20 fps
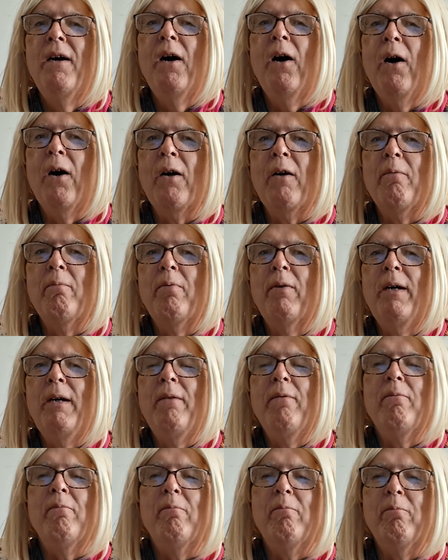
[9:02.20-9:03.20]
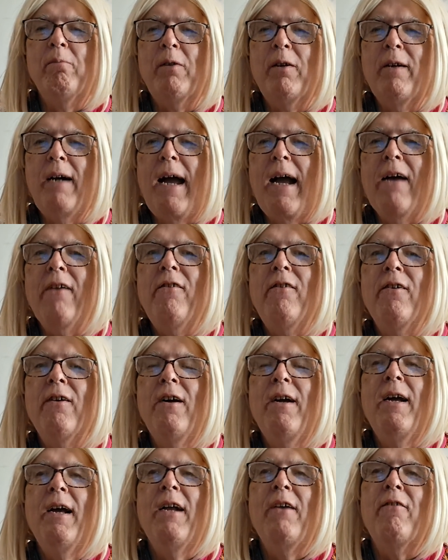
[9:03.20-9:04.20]
a complete clash.
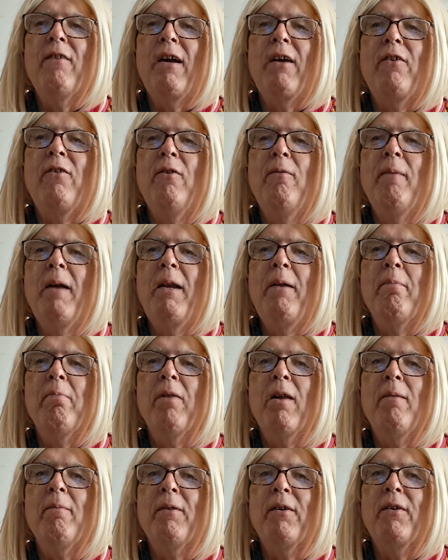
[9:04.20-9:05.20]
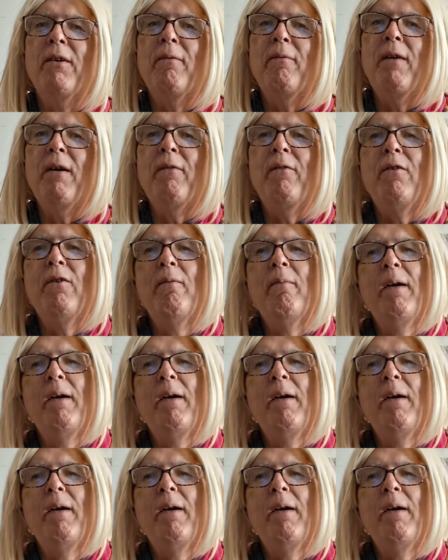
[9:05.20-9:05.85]
It's like too many plumbers. If you have too